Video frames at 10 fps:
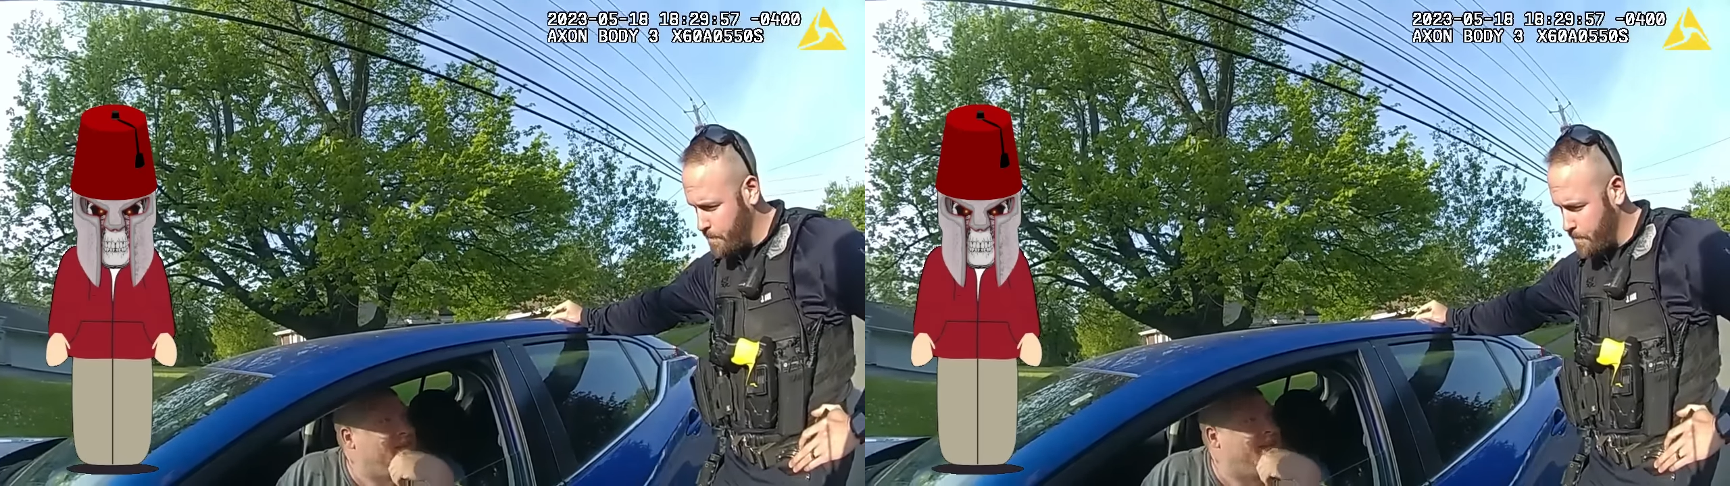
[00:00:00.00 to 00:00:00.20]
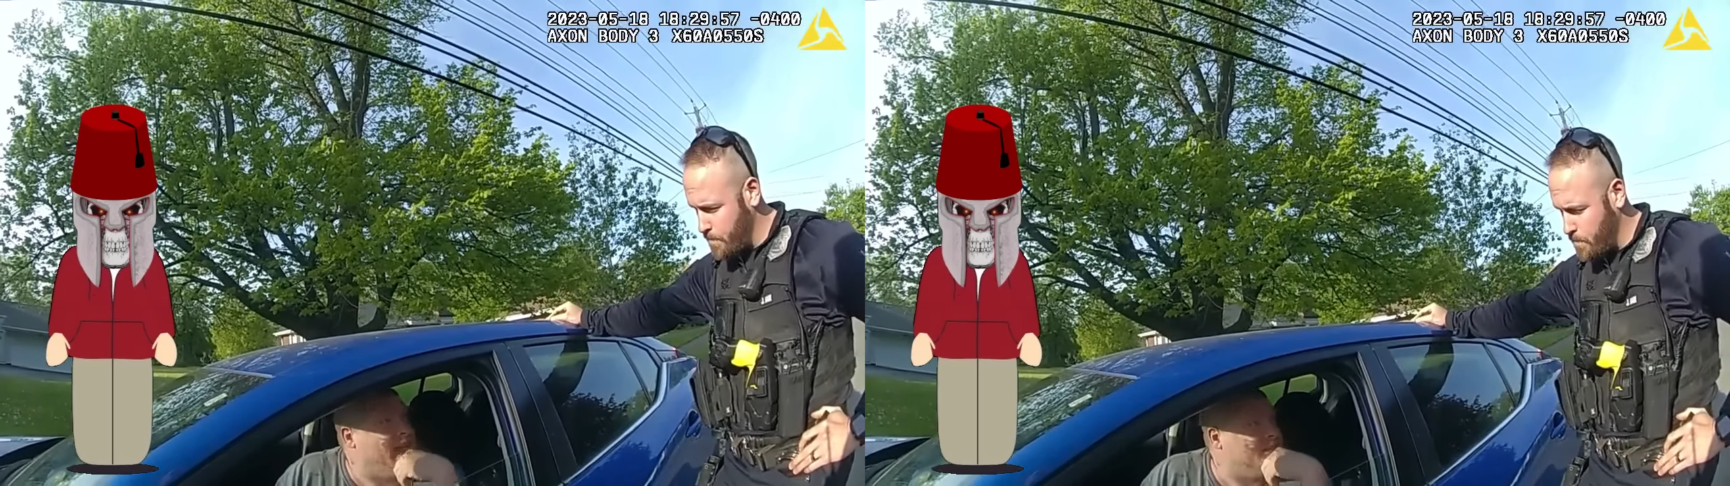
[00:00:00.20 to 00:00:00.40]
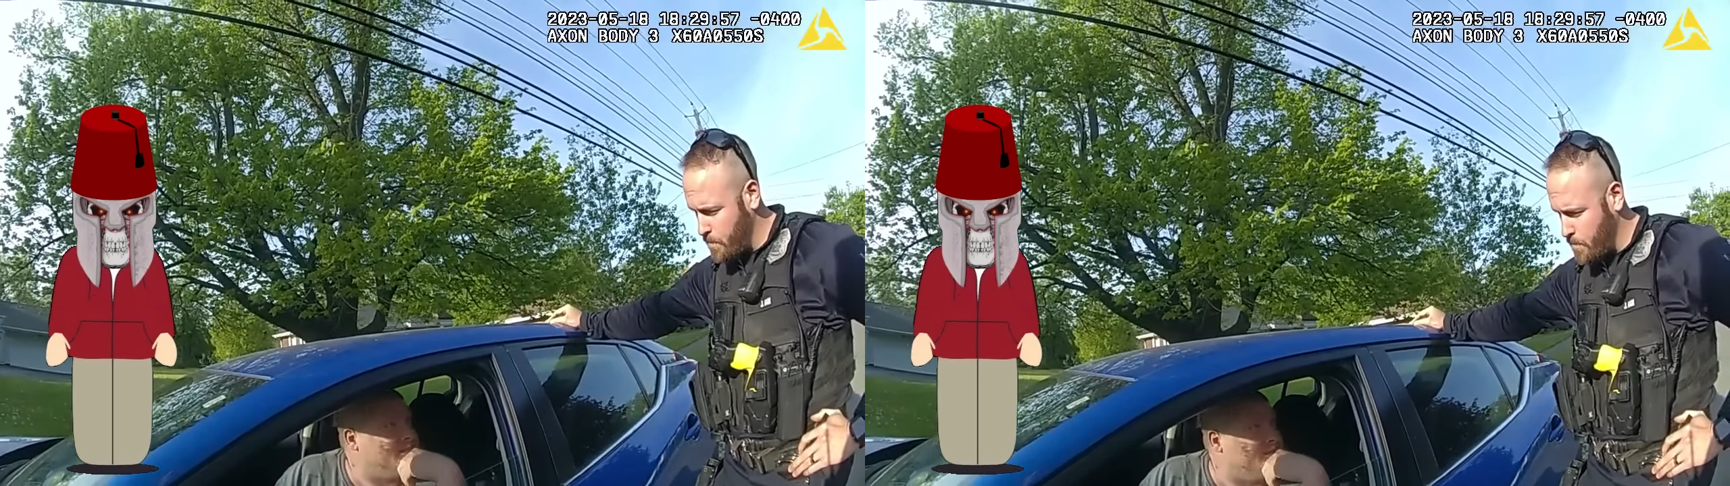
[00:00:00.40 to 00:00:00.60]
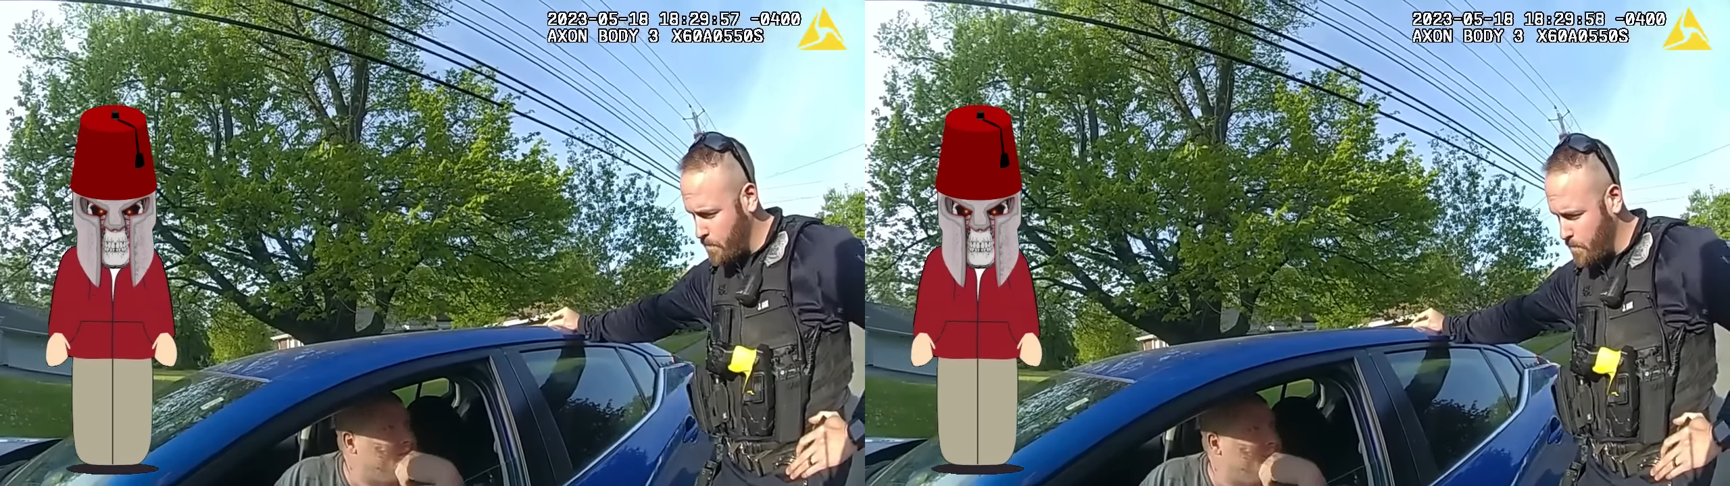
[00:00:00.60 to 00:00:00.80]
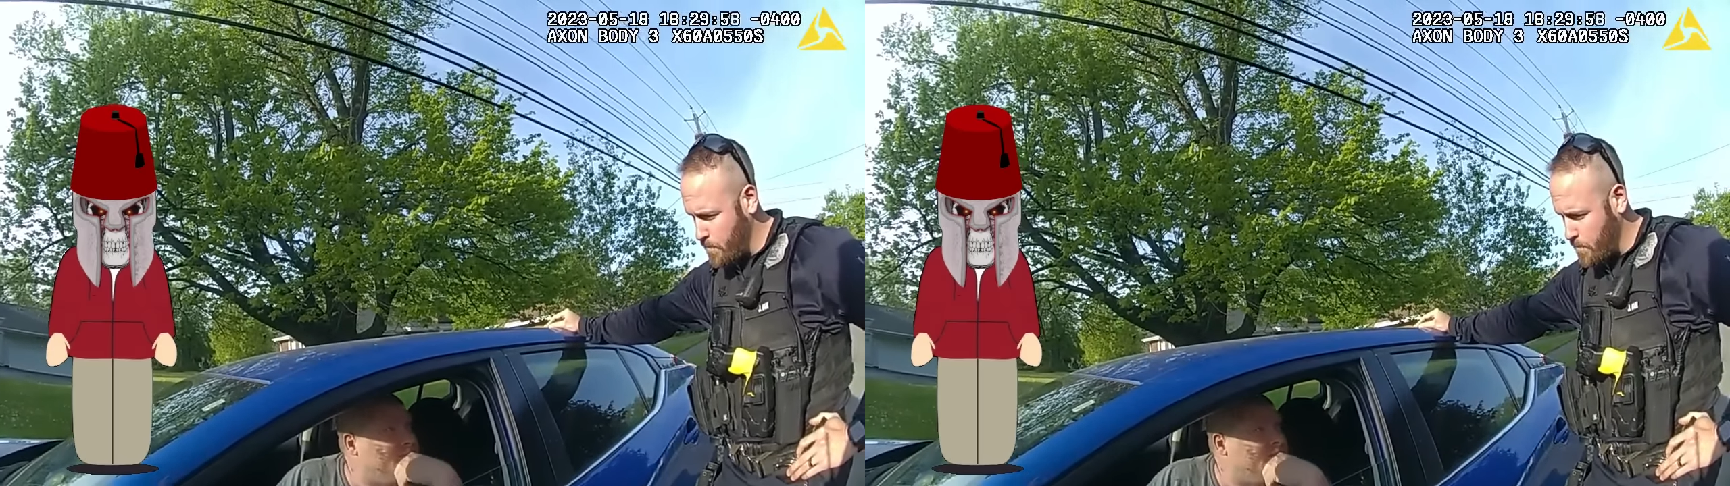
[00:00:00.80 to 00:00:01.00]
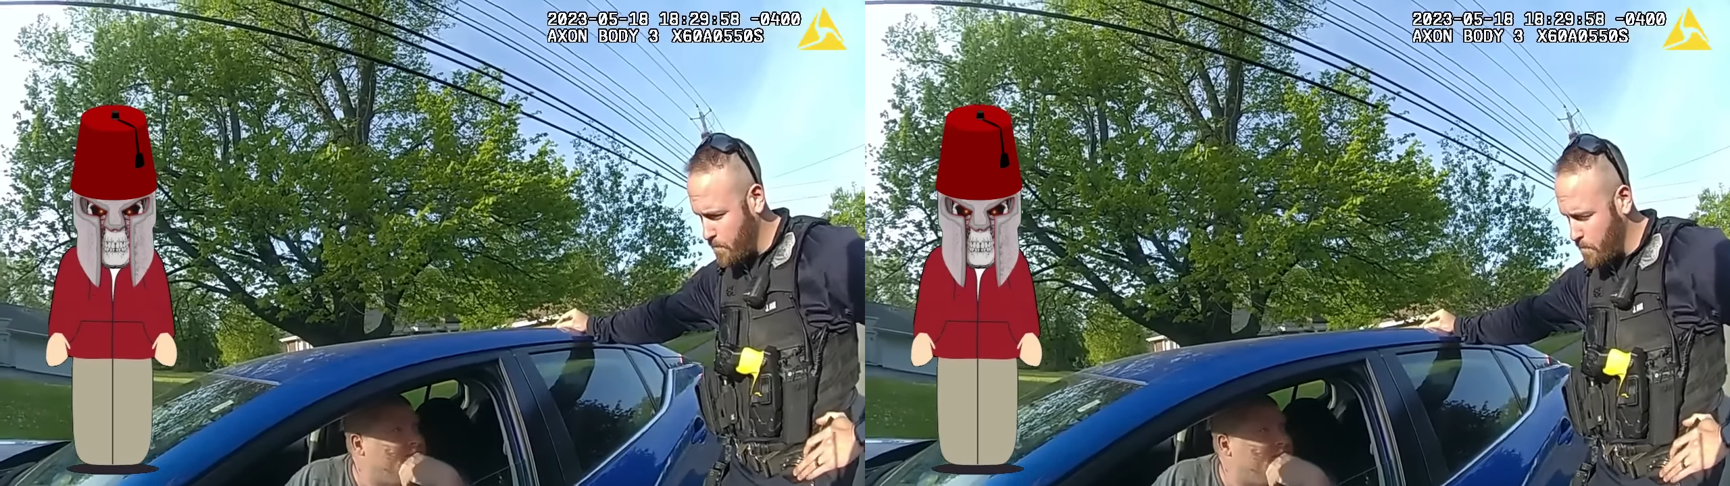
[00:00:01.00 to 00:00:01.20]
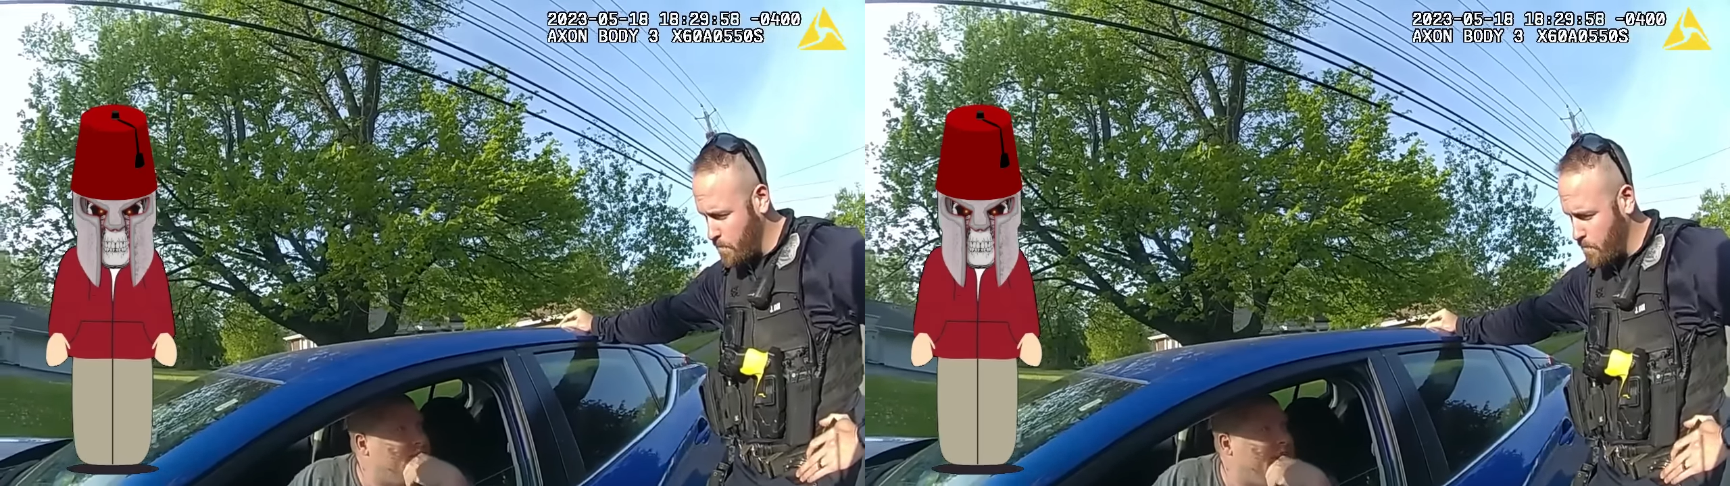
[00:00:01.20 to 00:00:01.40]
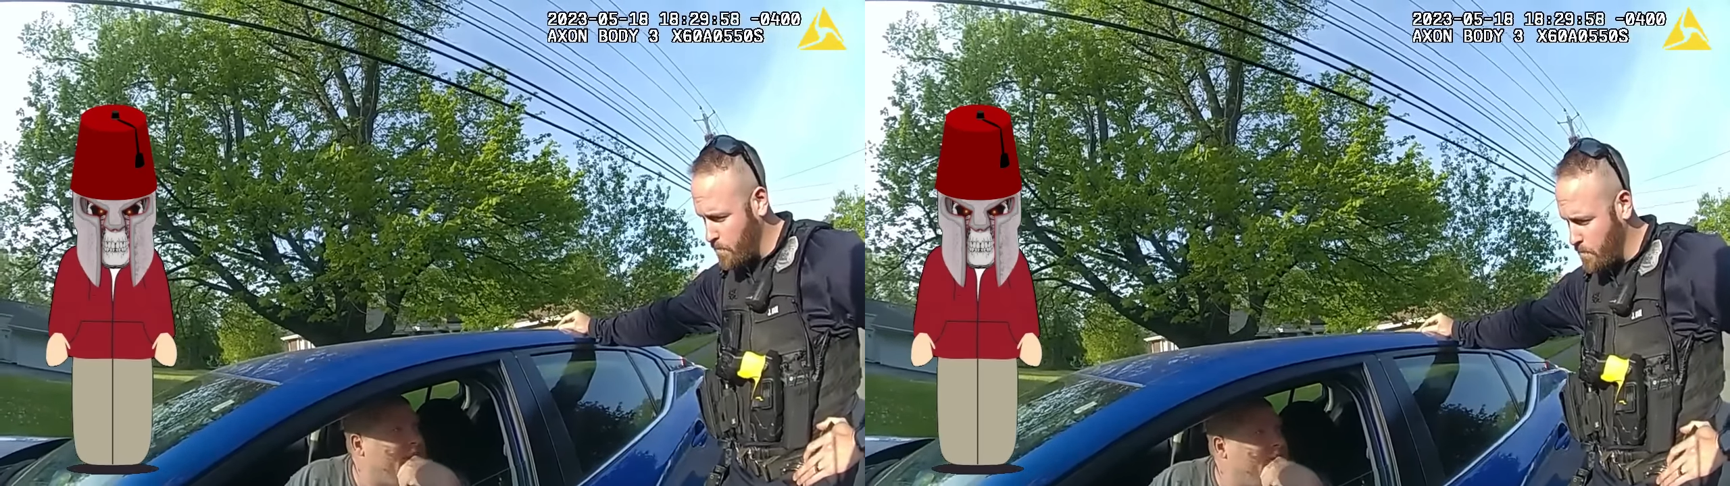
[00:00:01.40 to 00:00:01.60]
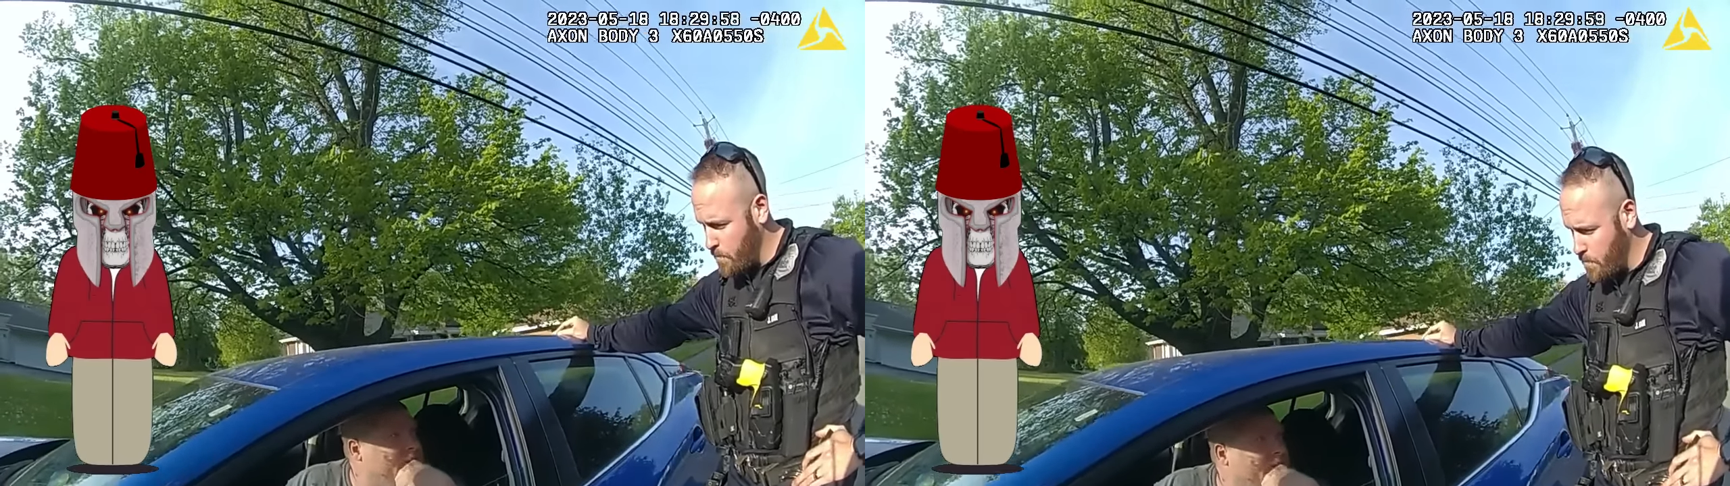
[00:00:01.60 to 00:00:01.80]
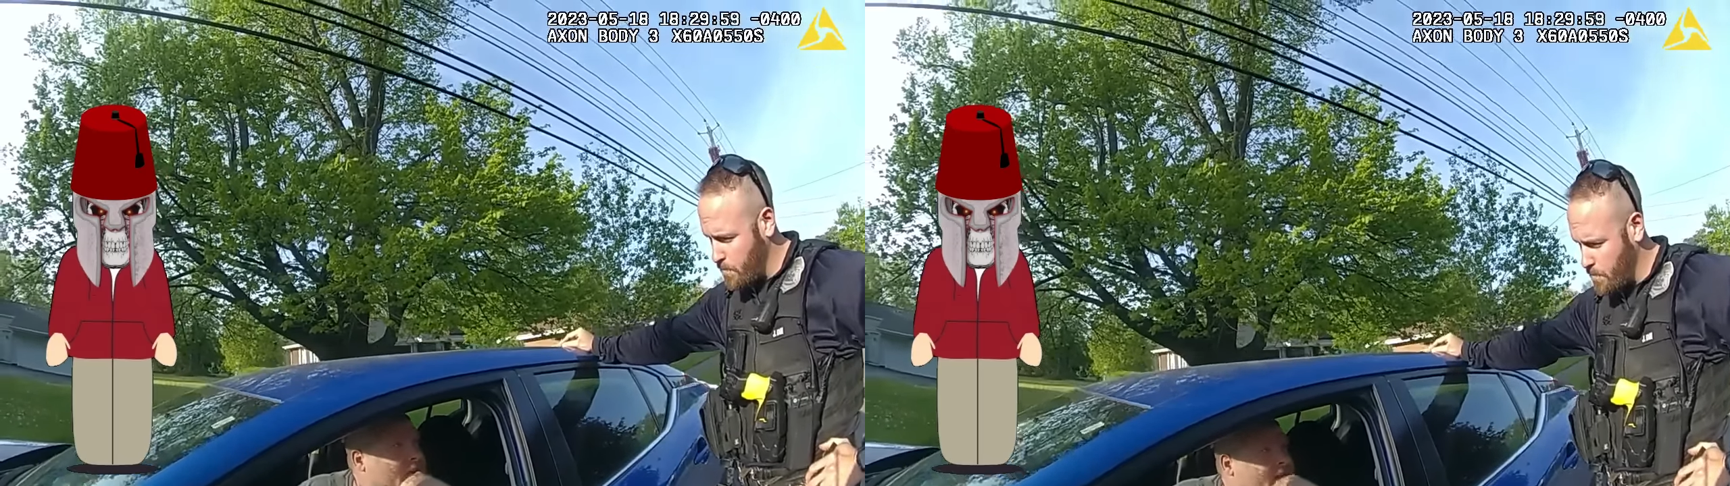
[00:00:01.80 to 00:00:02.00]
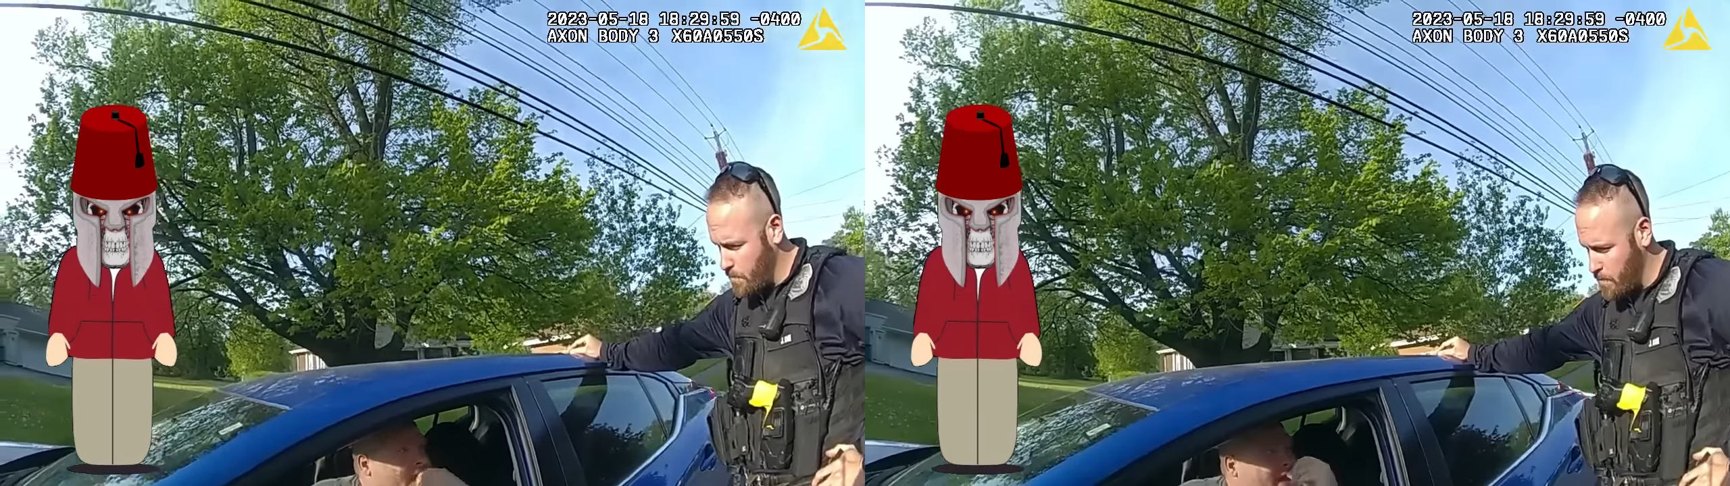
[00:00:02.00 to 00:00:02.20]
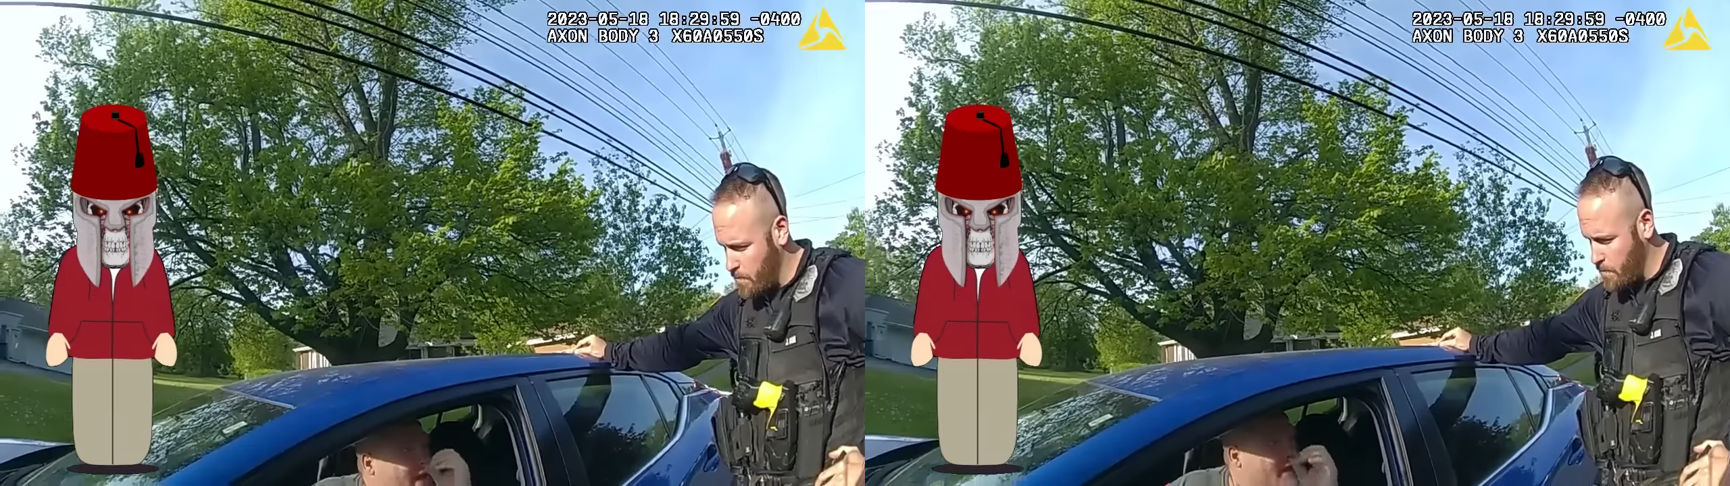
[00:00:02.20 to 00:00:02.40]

he's also driving a rental car,